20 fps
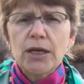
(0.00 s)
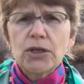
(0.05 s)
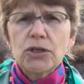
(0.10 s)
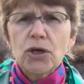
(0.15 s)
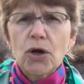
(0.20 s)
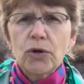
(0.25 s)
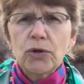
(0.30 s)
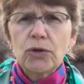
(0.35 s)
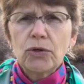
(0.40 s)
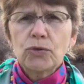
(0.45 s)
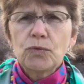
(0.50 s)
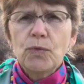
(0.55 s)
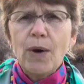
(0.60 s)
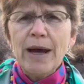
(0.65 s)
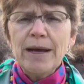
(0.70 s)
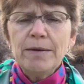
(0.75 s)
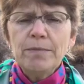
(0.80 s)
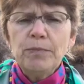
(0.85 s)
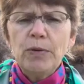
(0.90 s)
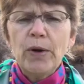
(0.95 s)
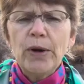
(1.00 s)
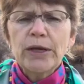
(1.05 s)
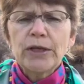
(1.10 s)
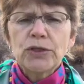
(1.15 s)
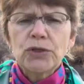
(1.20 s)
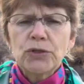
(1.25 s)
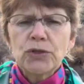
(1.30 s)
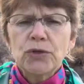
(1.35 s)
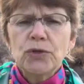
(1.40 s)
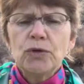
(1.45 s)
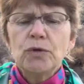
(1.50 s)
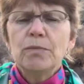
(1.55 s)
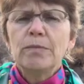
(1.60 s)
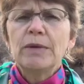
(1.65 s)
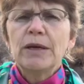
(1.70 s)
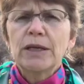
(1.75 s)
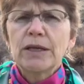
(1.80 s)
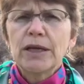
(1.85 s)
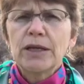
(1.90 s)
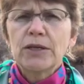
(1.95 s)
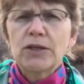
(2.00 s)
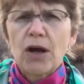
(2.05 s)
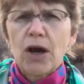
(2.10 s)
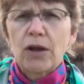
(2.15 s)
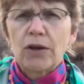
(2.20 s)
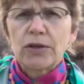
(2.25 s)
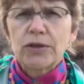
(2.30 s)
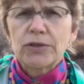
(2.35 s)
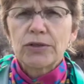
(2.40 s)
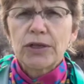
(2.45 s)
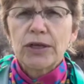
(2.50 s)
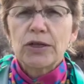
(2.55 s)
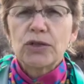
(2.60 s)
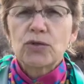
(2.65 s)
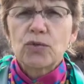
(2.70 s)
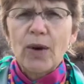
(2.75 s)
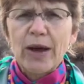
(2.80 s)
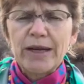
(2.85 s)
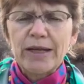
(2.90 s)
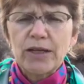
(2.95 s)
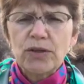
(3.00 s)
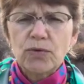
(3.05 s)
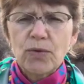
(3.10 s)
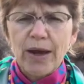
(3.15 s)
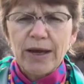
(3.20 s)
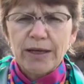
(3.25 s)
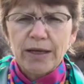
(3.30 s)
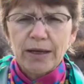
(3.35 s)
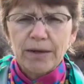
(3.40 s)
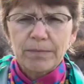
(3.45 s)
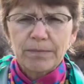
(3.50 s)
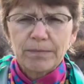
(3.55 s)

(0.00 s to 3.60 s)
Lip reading: totaled $1.2 million in 2020.